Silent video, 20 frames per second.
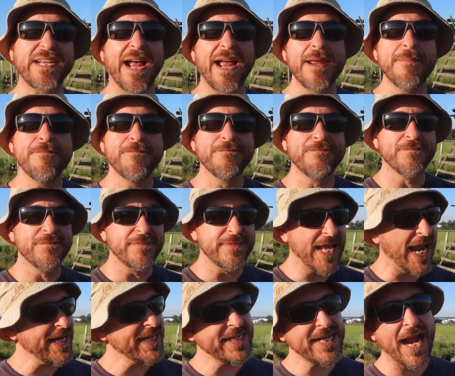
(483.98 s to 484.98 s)
time,
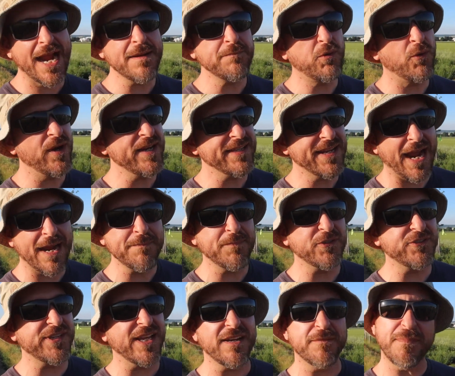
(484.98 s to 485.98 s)
99.9%
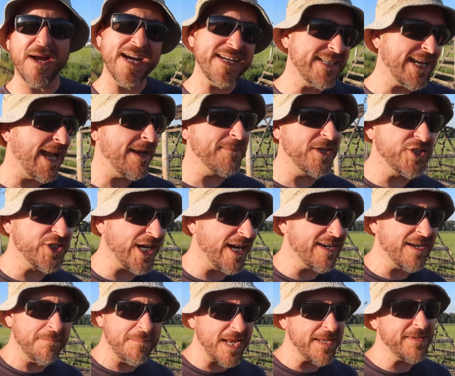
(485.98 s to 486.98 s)
.9 of my time in
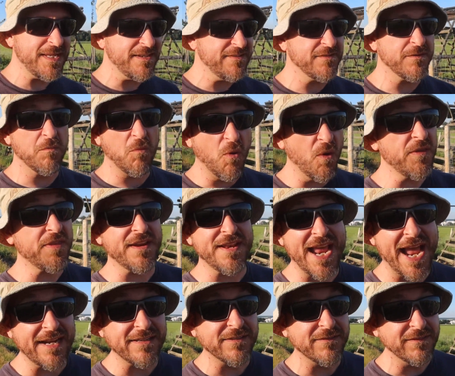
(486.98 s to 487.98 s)
China, maybe even more than
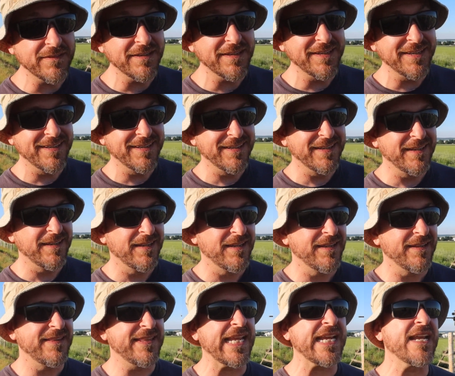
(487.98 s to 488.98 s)
that,
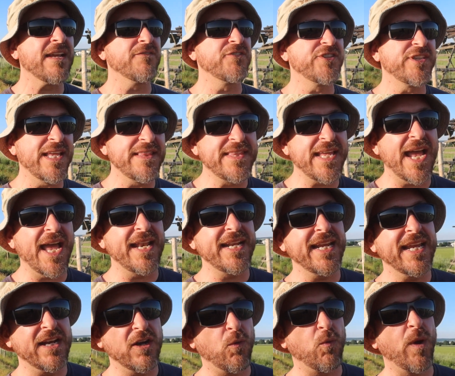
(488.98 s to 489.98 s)
they have said that
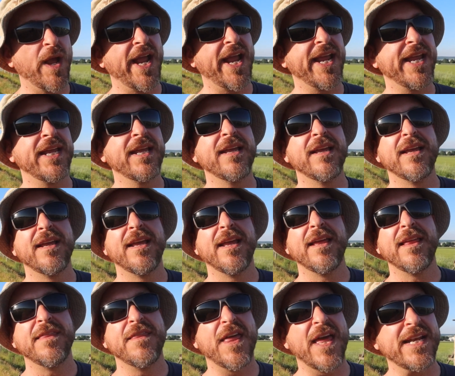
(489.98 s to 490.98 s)
in a way
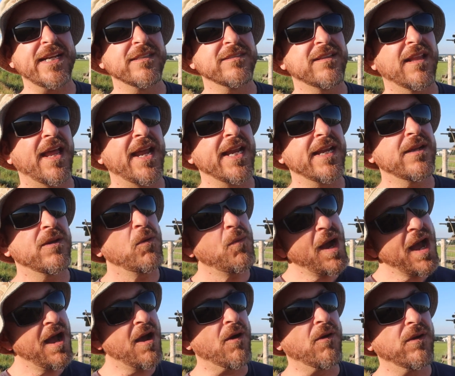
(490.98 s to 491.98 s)
that is like,
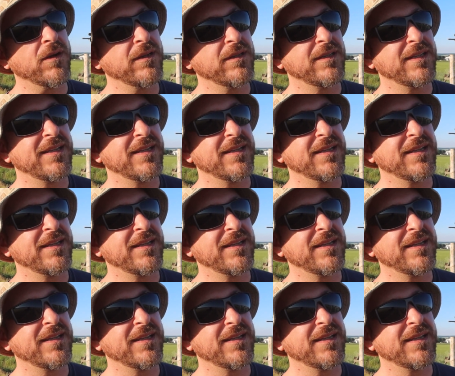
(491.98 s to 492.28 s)
wow,